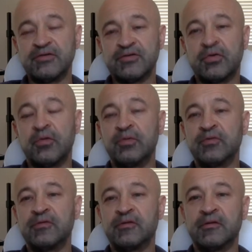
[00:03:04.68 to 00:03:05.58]
as a
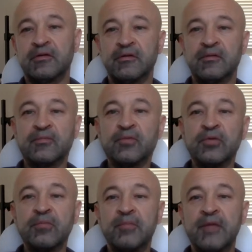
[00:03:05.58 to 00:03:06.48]
robot
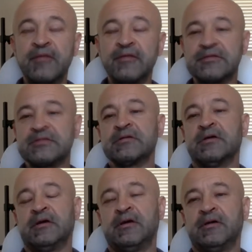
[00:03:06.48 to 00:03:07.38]
what
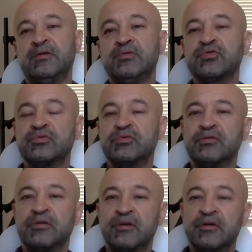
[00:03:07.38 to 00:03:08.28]
methods you
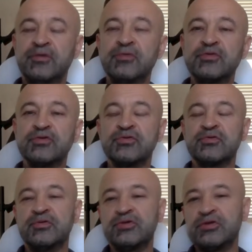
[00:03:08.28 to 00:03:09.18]
should use
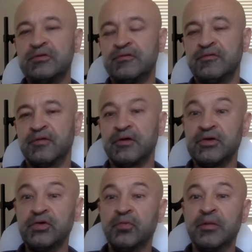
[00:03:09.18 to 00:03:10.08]
to achieve a
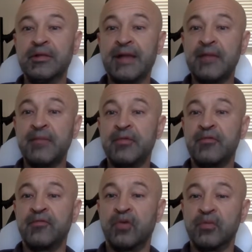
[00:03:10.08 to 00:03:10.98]
human-like
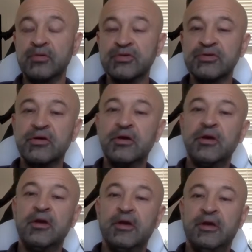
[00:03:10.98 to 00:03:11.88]
performance.
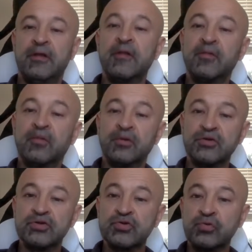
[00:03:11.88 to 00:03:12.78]
In other
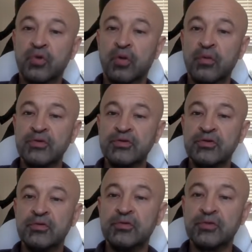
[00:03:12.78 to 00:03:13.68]
words, should robot,
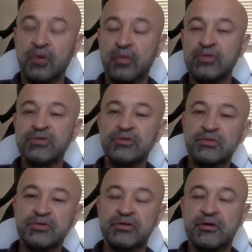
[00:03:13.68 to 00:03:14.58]
you, robots
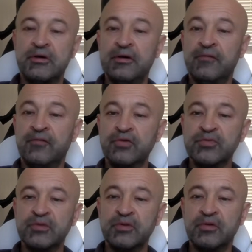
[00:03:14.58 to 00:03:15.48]
use uh,
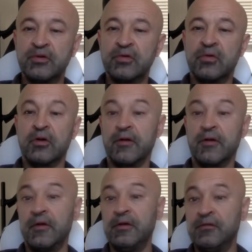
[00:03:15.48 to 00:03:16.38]
reinforcement learning or
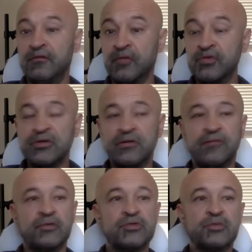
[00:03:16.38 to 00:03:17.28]
rather inverse
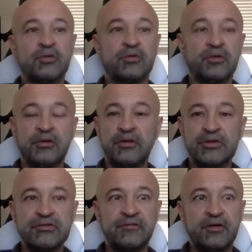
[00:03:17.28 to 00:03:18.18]
reinforcement learning? And
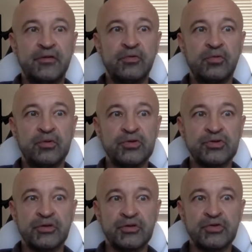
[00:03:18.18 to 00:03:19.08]
that's a very good
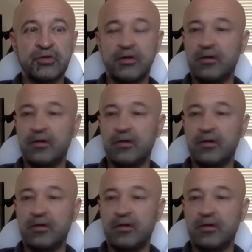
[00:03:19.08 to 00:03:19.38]
question, actually.